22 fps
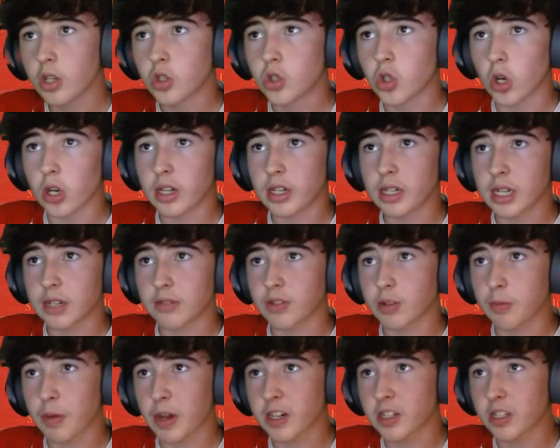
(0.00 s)
Doyle gives
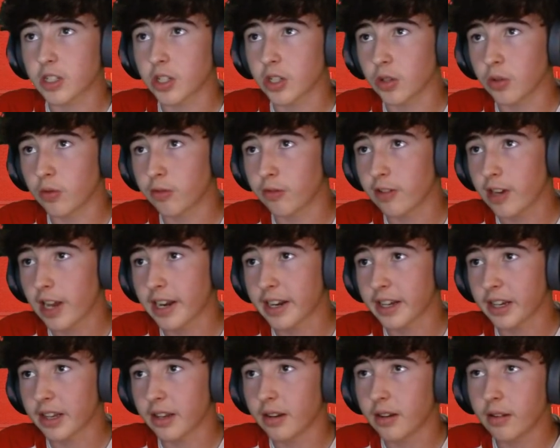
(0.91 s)
it back to
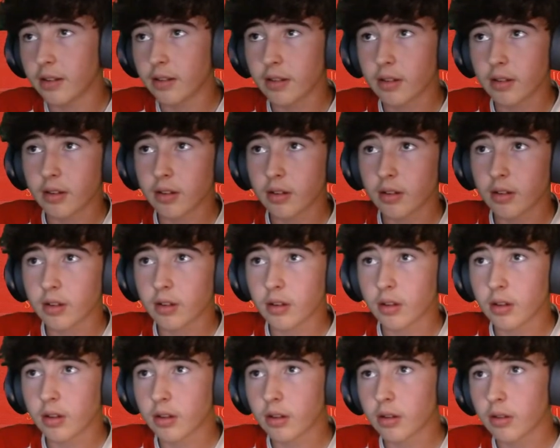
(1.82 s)
Flanagan.
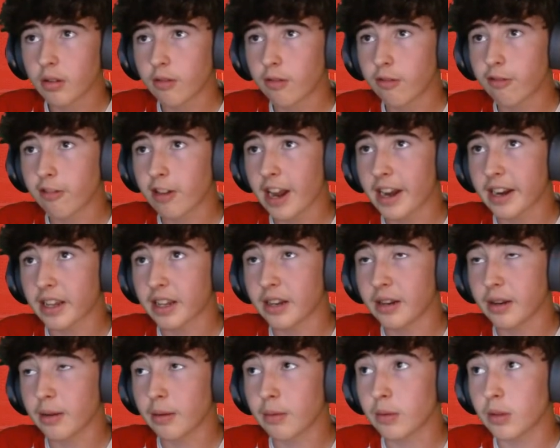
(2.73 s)

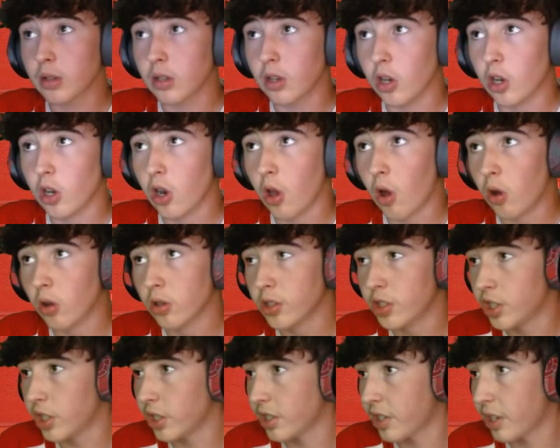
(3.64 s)
Flanagan
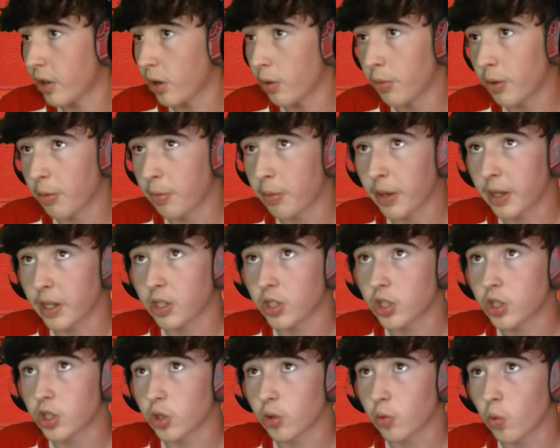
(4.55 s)
launches it up the
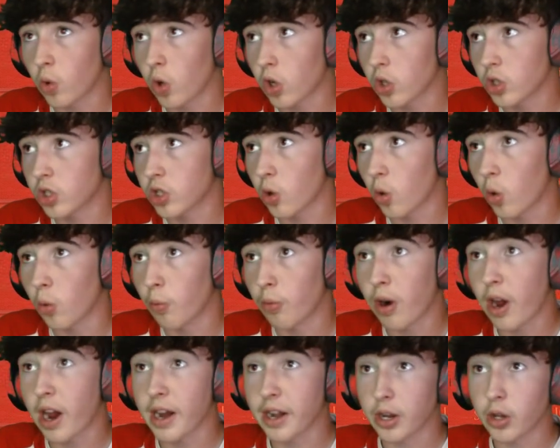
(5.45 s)
pitch towards
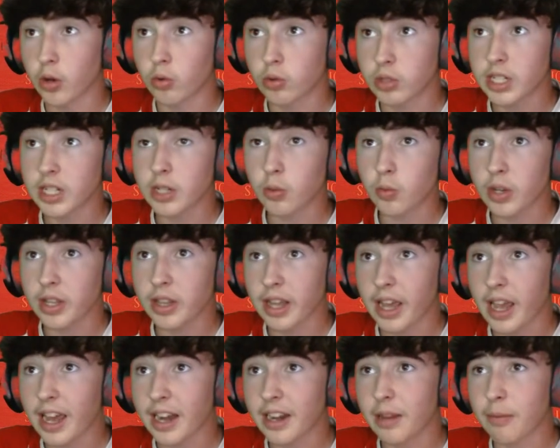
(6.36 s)
O'Brien, who did win the
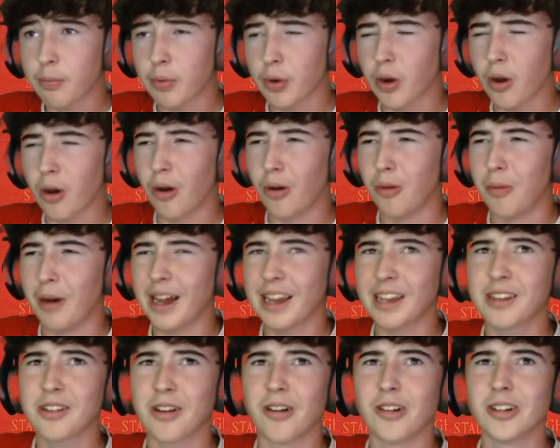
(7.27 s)
header, but oh my
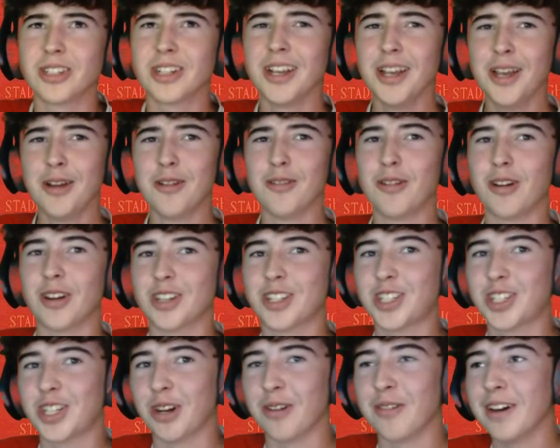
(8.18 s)
god, Ross
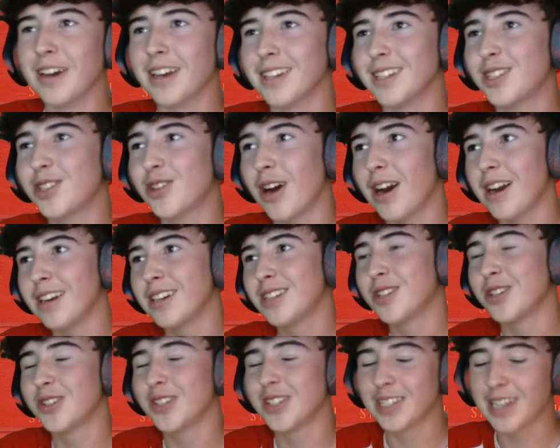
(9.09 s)
Stewart is trying to
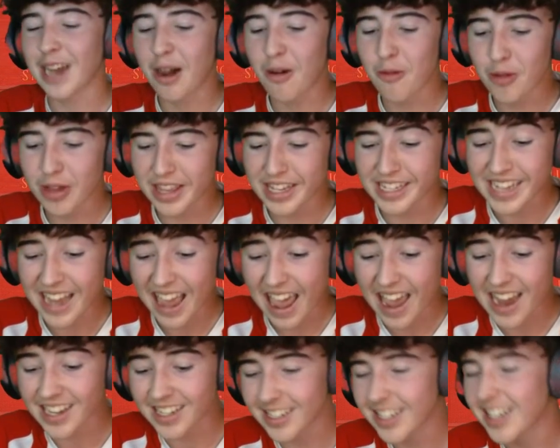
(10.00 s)
touch it down with his
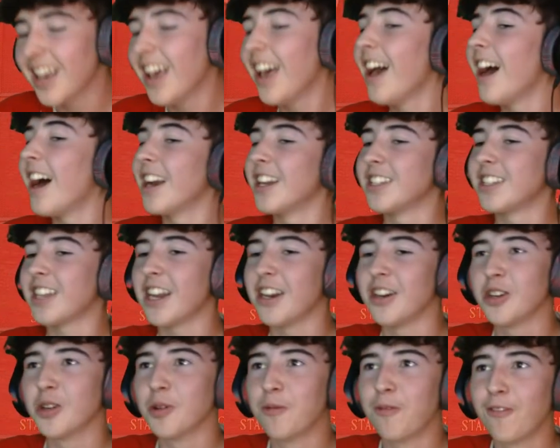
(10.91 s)
head and has
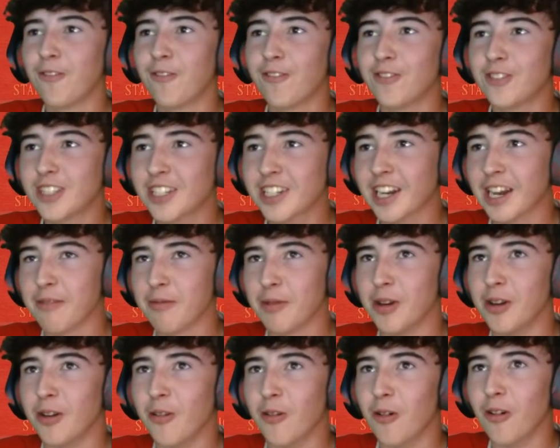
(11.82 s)
ended up
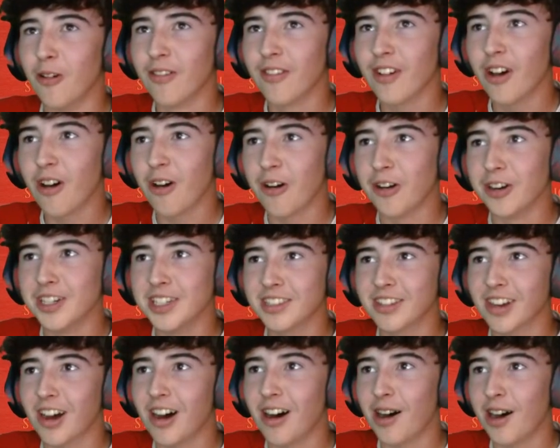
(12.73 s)
slipping over on his
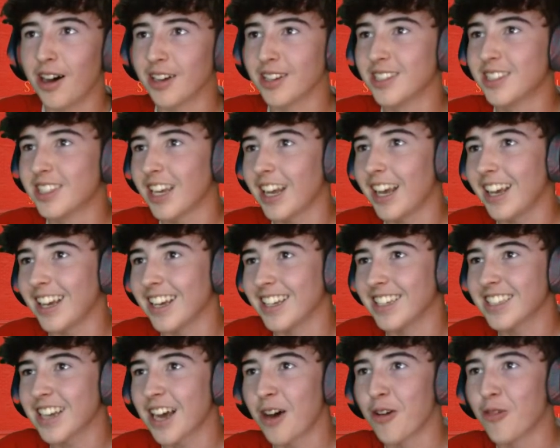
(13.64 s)
arse. He
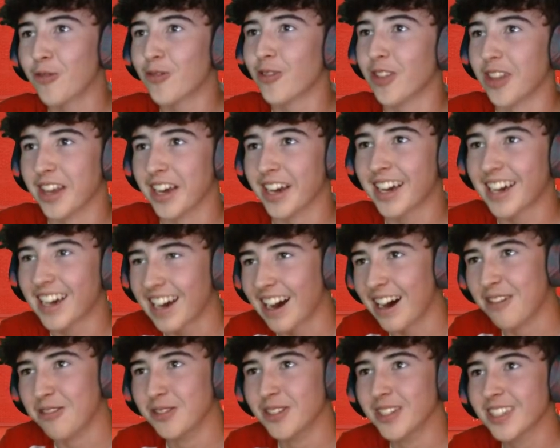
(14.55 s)
is out for the
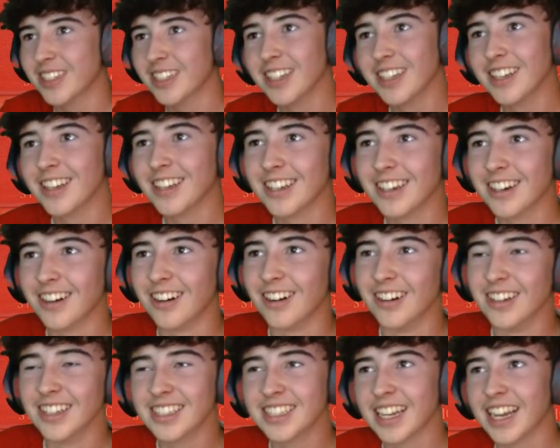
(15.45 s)
count.
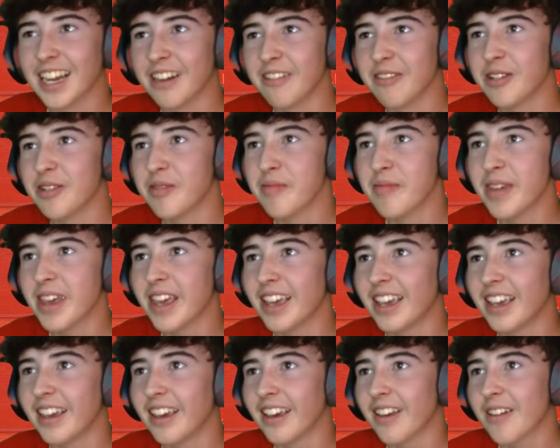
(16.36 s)
Oh dearie
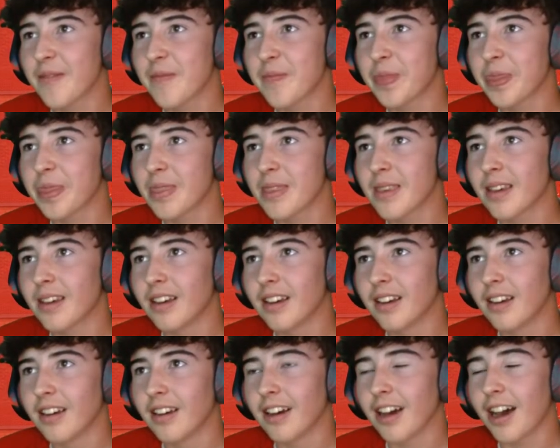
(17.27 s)
me.
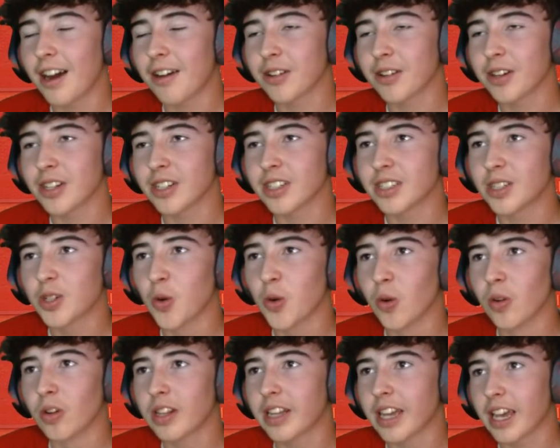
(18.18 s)
Harrogate
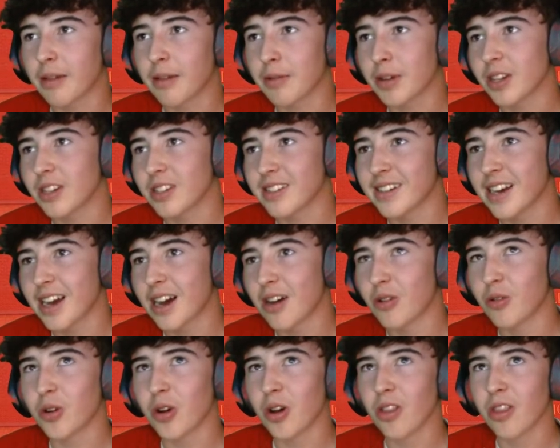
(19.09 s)
goalkeeper has
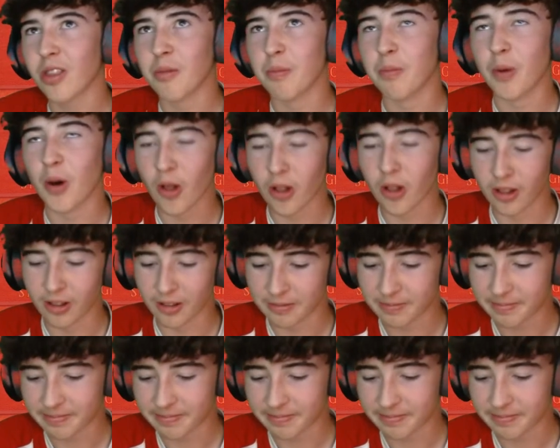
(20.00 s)
now got the ball.